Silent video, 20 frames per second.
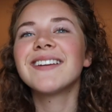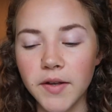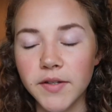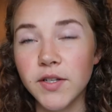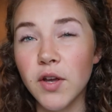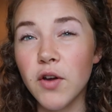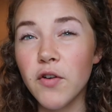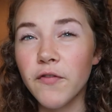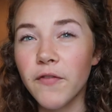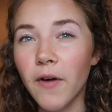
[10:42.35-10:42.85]

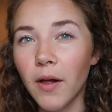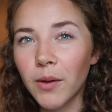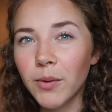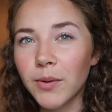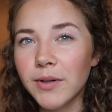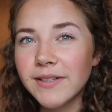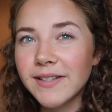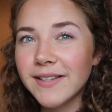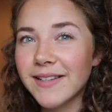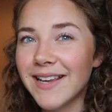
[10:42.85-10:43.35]
So
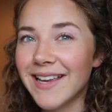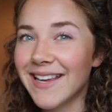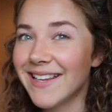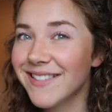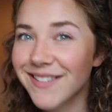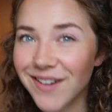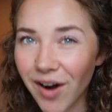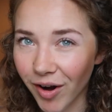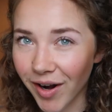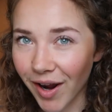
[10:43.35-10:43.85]
followers
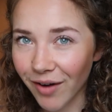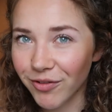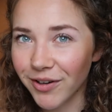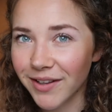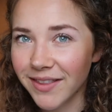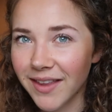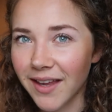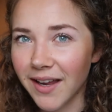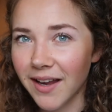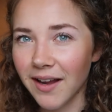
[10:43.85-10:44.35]
is not
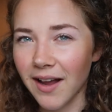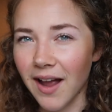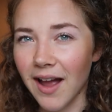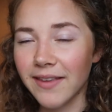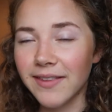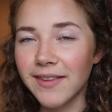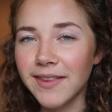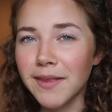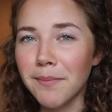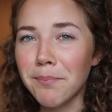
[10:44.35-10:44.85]
everything.
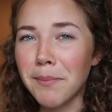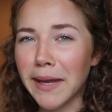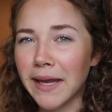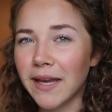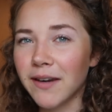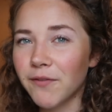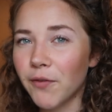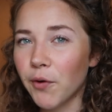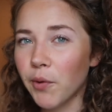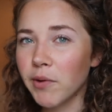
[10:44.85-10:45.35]
I think the
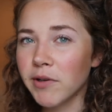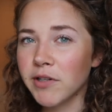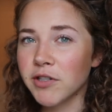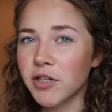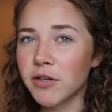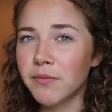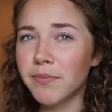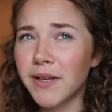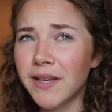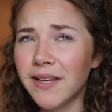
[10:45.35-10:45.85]
main focus
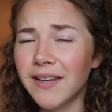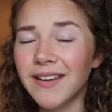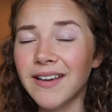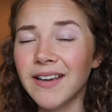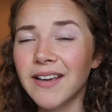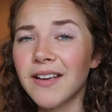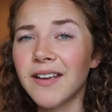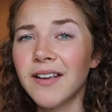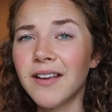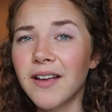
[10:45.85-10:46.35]
should
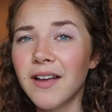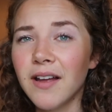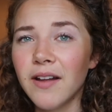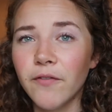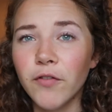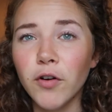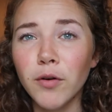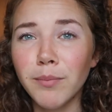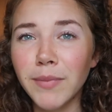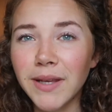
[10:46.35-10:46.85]
be,
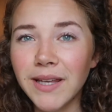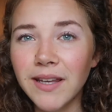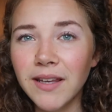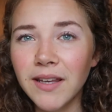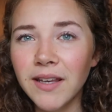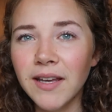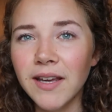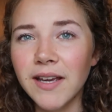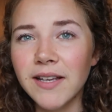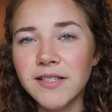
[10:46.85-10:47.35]
for
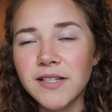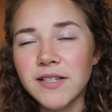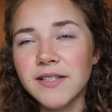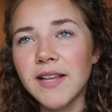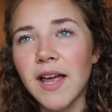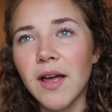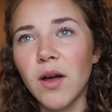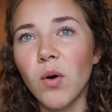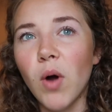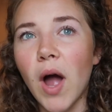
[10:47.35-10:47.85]
me, it's just
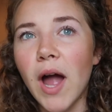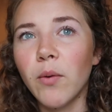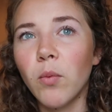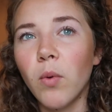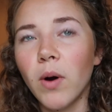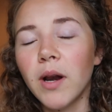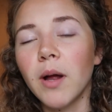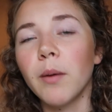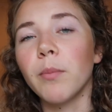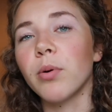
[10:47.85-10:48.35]
that I
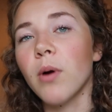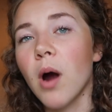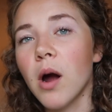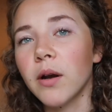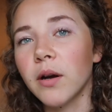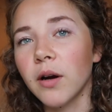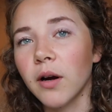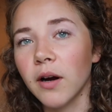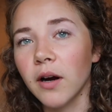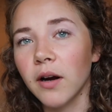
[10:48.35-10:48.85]
want a
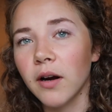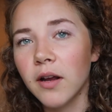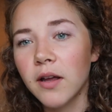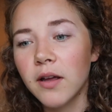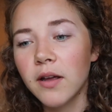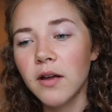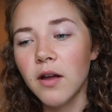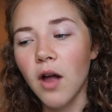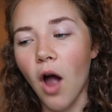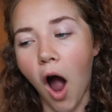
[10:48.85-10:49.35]
broader
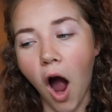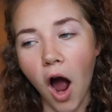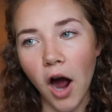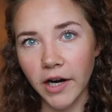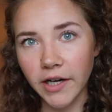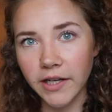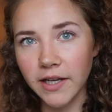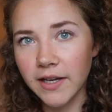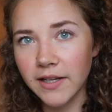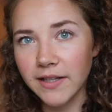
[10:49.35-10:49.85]

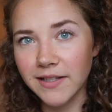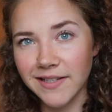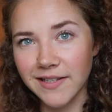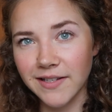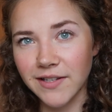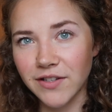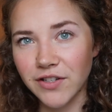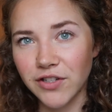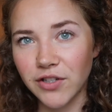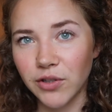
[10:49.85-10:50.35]

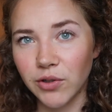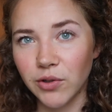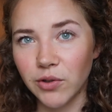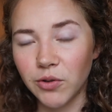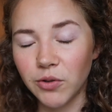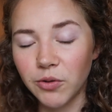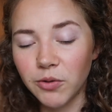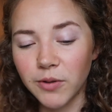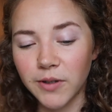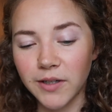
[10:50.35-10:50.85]
audience
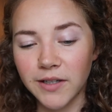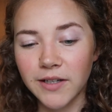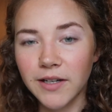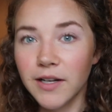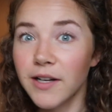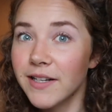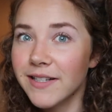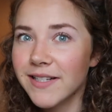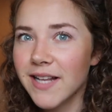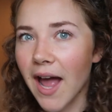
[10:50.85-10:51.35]
to
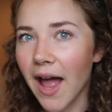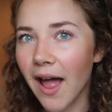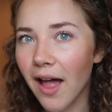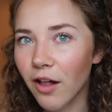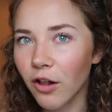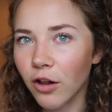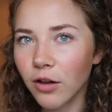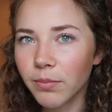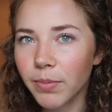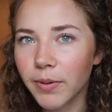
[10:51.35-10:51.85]

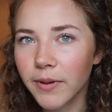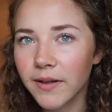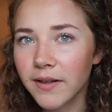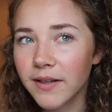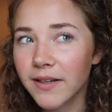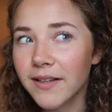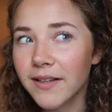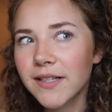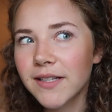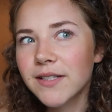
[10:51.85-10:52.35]
help,
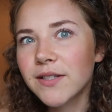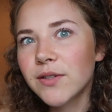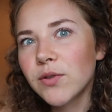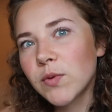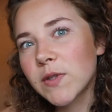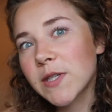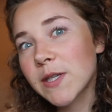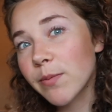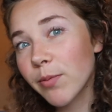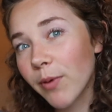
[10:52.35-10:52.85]

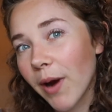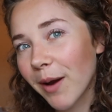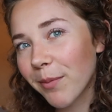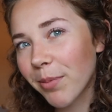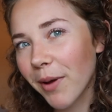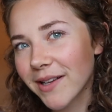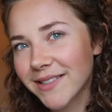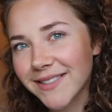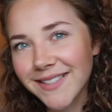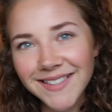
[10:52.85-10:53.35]
to
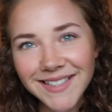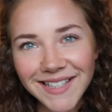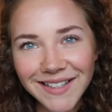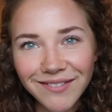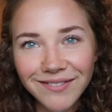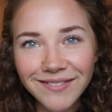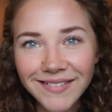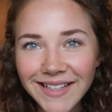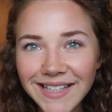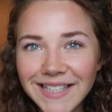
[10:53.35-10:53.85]
spread
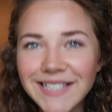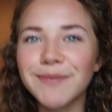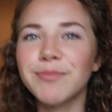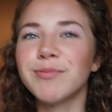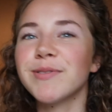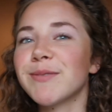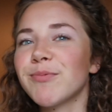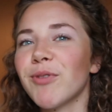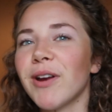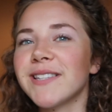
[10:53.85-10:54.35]
positivity,
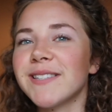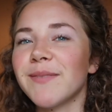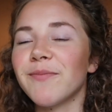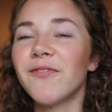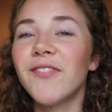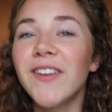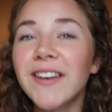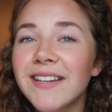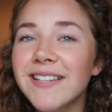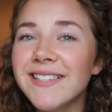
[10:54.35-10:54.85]
to spread some
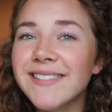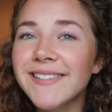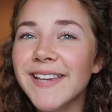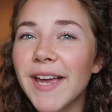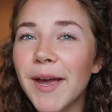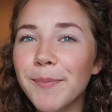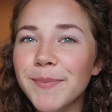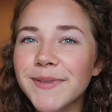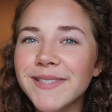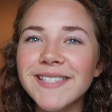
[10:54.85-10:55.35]
fitness
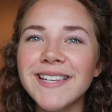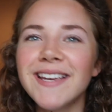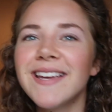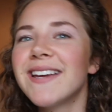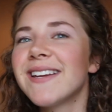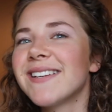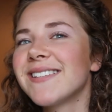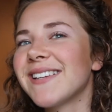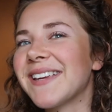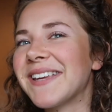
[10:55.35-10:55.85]
tips,
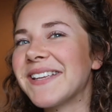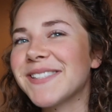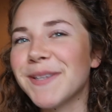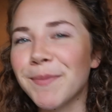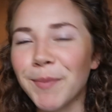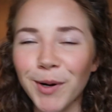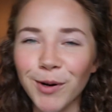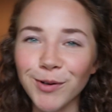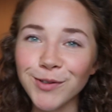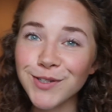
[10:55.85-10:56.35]
to get
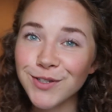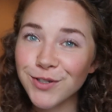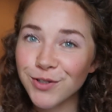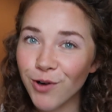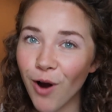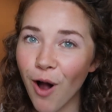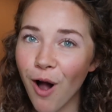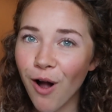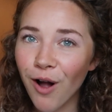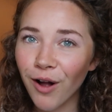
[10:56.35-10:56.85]
some girls
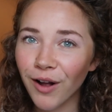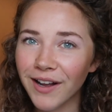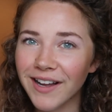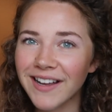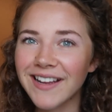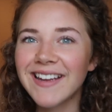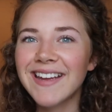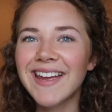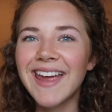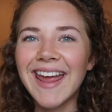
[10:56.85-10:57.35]

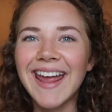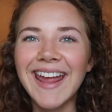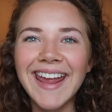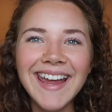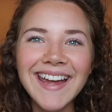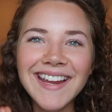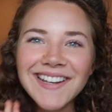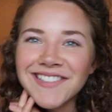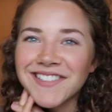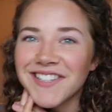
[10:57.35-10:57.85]
strong,
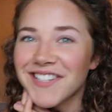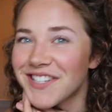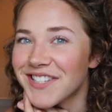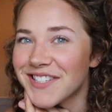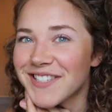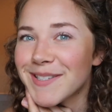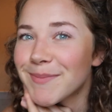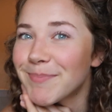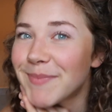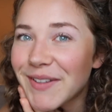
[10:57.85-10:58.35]
and
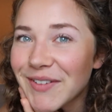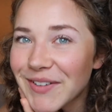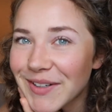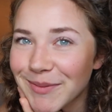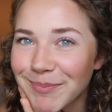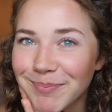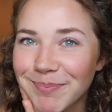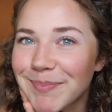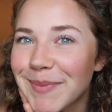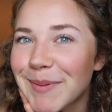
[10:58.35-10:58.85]
just be
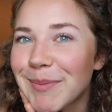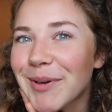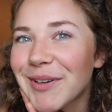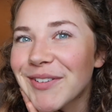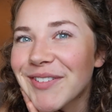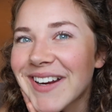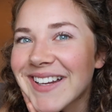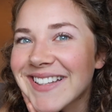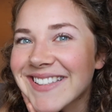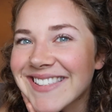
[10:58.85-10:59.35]

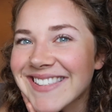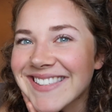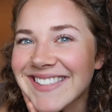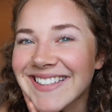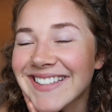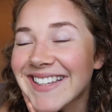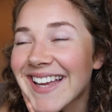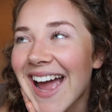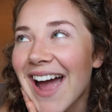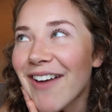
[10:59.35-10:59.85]
more friends,
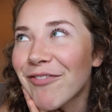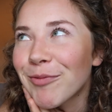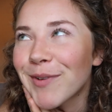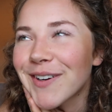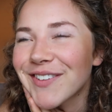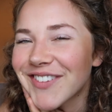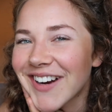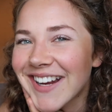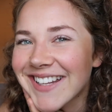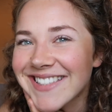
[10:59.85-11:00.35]
have
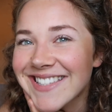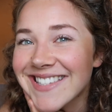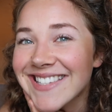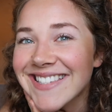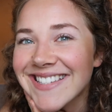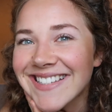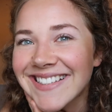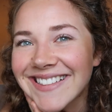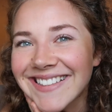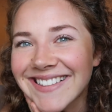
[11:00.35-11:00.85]
more
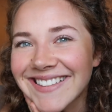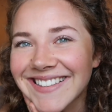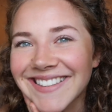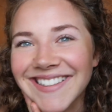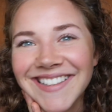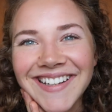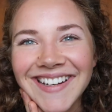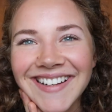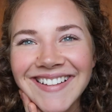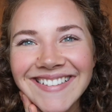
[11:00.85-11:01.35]
friends,
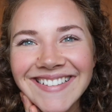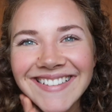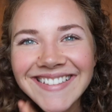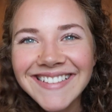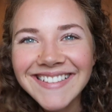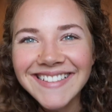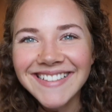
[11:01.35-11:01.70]
you know?